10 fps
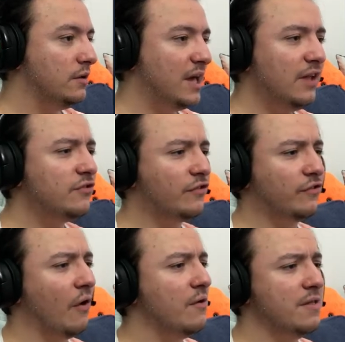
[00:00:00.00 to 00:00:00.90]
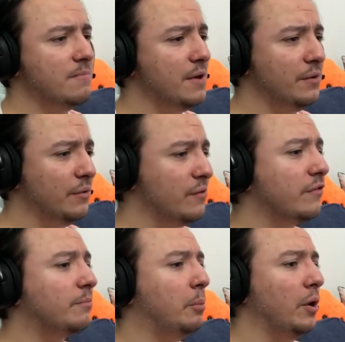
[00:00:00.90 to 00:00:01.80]
You can't just start in the middle, there
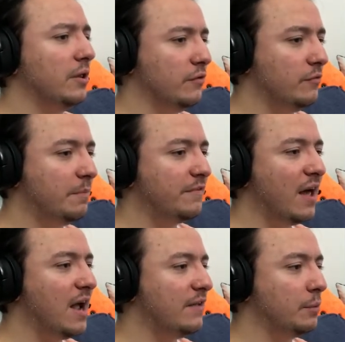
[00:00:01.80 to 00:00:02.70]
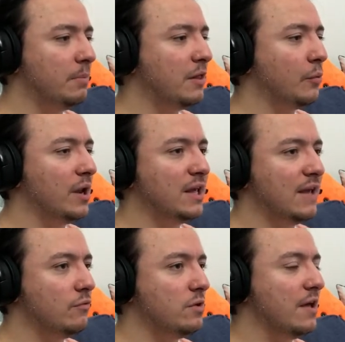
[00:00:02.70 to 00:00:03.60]
are spoilers. Besides, what about the one I
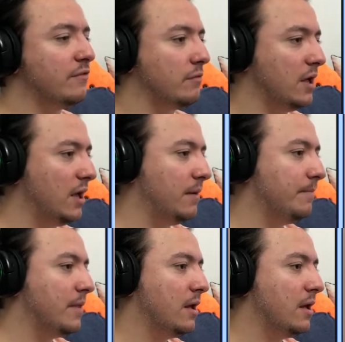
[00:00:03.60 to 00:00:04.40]
gave you yesterday?